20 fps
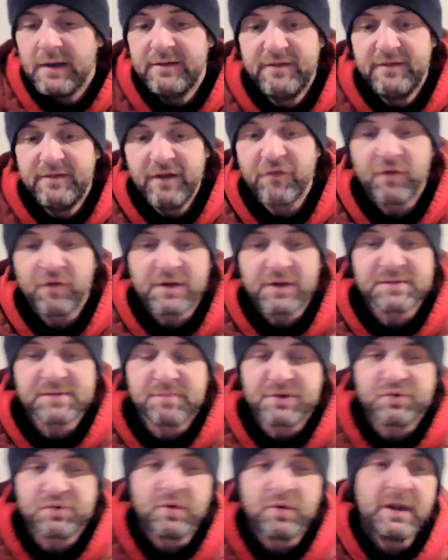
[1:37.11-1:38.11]
difference
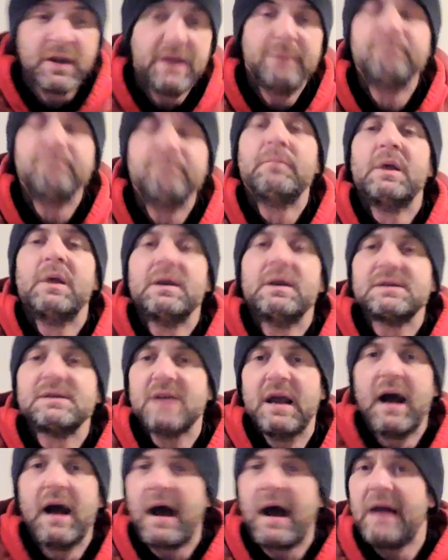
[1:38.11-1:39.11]
between,
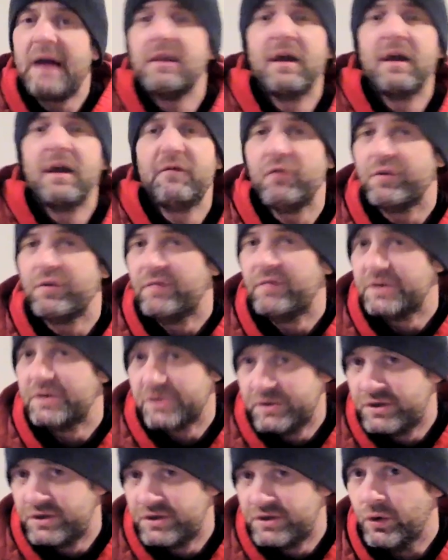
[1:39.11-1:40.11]
say, high-level
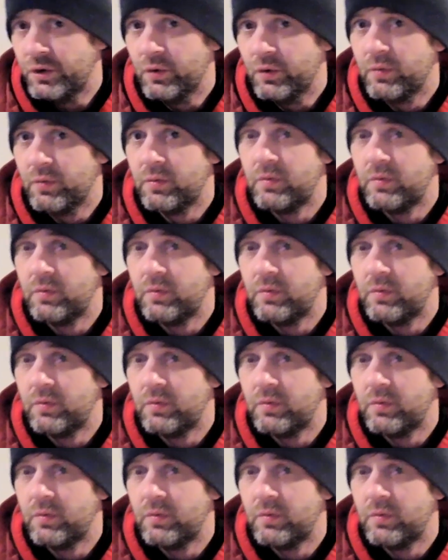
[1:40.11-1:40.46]
Division II.